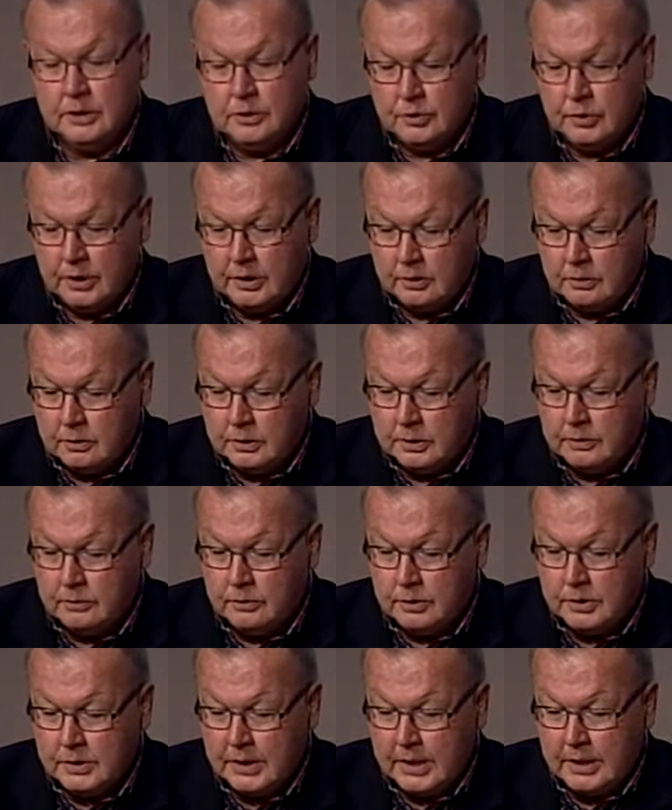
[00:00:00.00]
general and
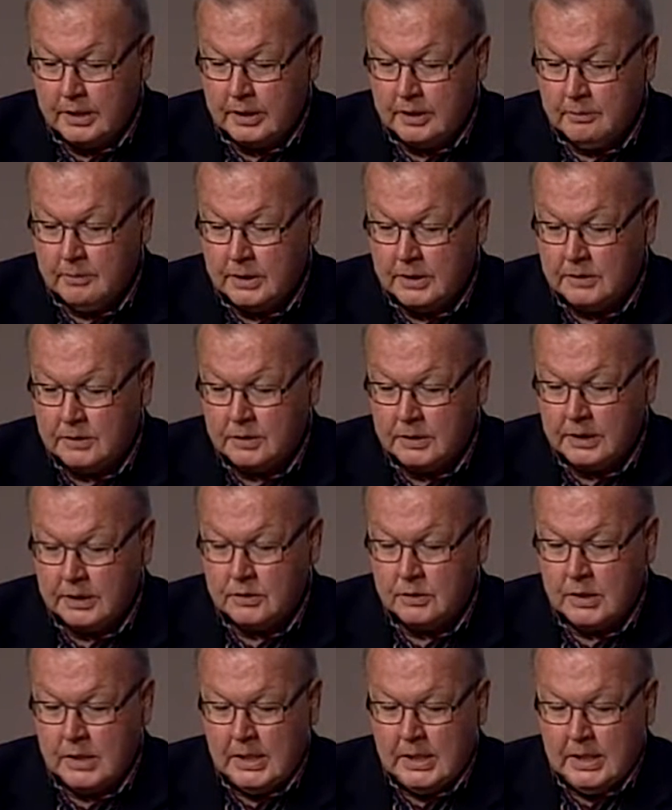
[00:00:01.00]
retired him as
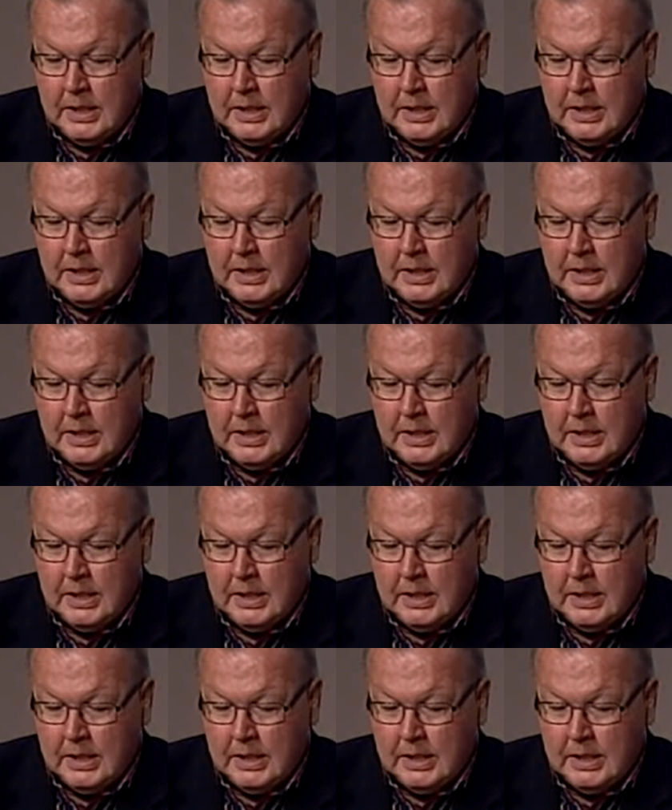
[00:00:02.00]
such.